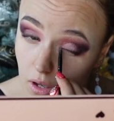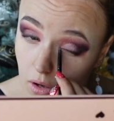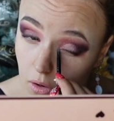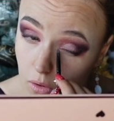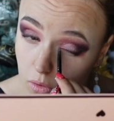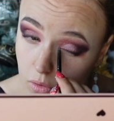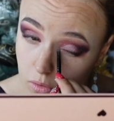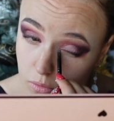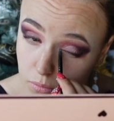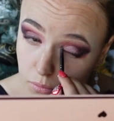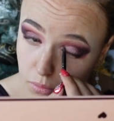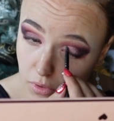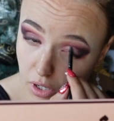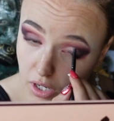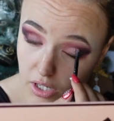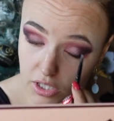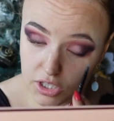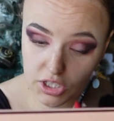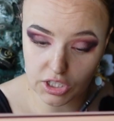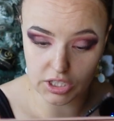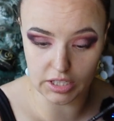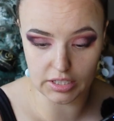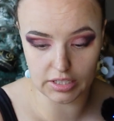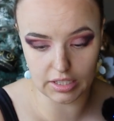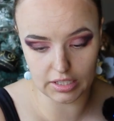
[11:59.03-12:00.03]
old
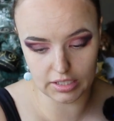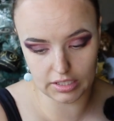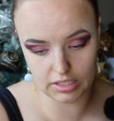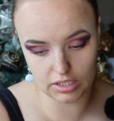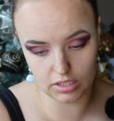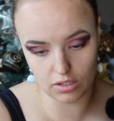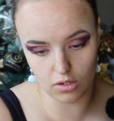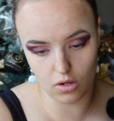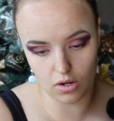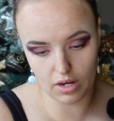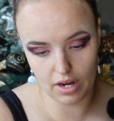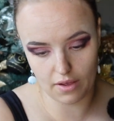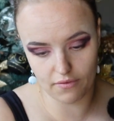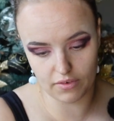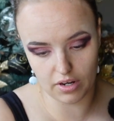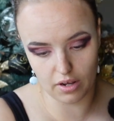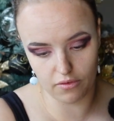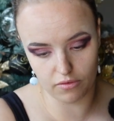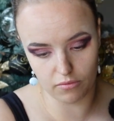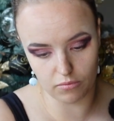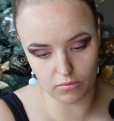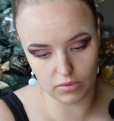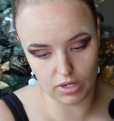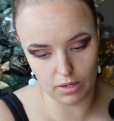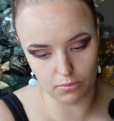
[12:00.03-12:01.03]
brush that does not have enough
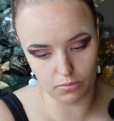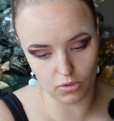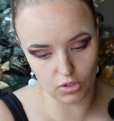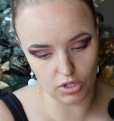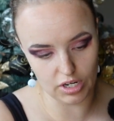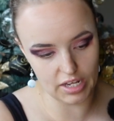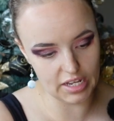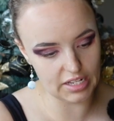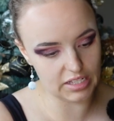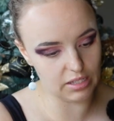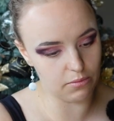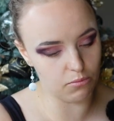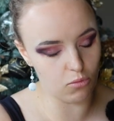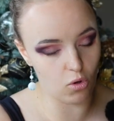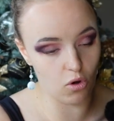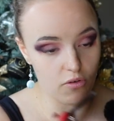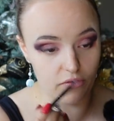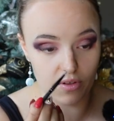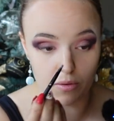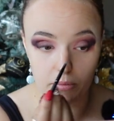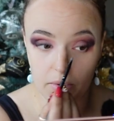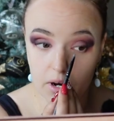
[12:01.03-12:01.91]
number on it. It's a Morphe